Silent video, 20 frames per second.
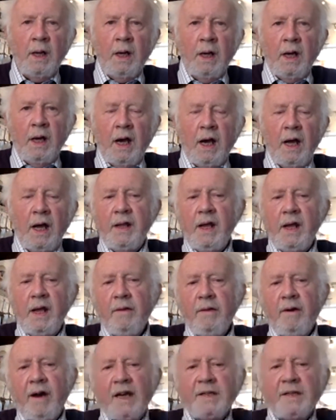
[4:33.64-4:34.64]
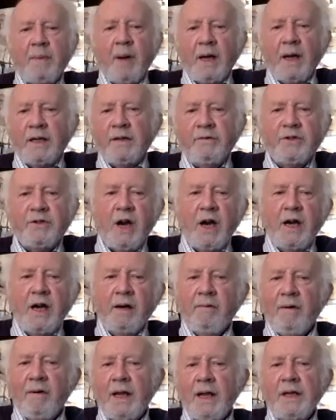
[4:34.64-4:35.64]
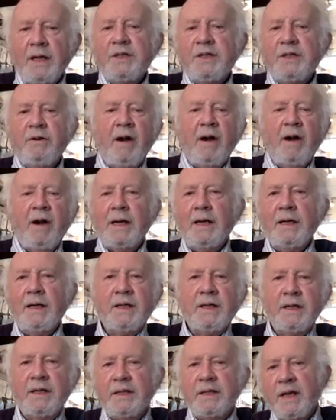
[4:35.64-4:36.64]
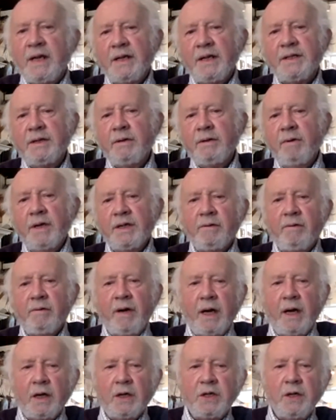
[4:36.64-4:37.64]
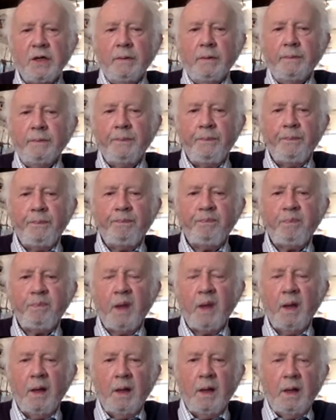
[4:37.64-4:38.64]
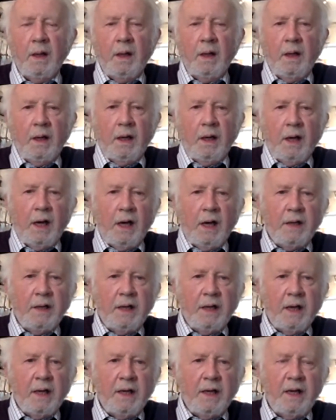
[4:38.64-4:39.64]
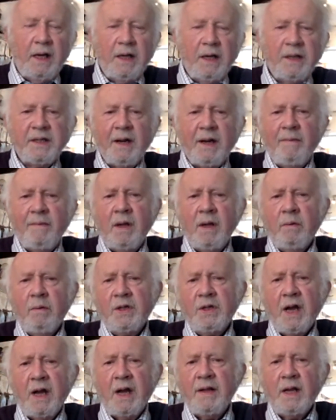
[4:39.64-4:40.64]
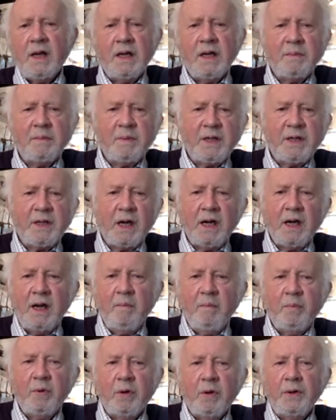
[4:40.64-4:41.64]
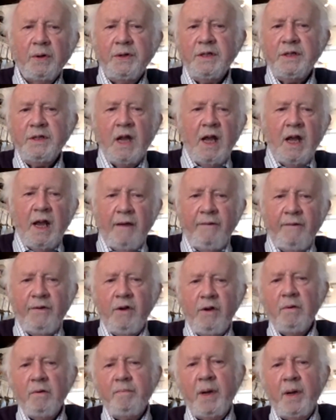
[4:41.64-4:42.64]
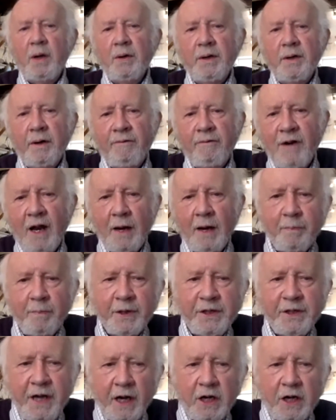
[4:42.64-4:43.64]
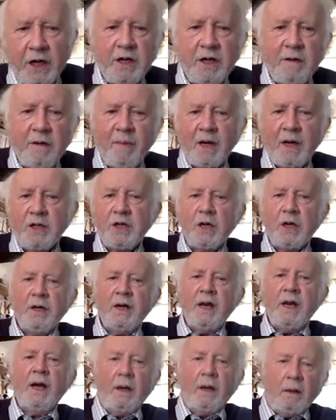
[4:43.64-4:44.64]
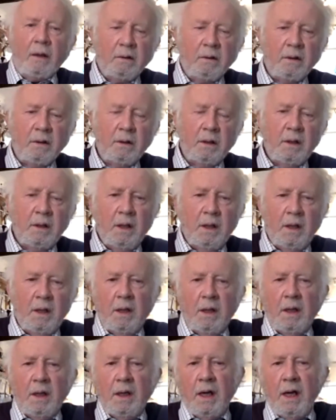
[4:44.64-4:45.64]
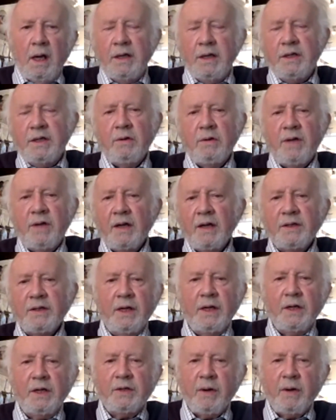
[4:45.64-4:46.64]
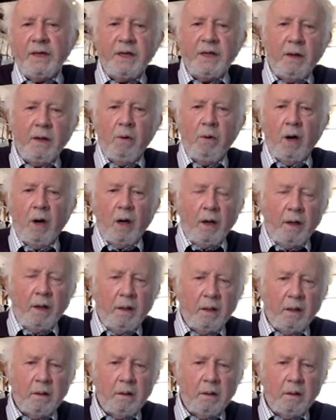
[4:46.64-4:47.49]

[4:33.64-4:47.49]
And the other aspect of training relates directly to disaster risk reduction. And here's something which I think is particularly important. If you would build a flood protection measure now in 2021,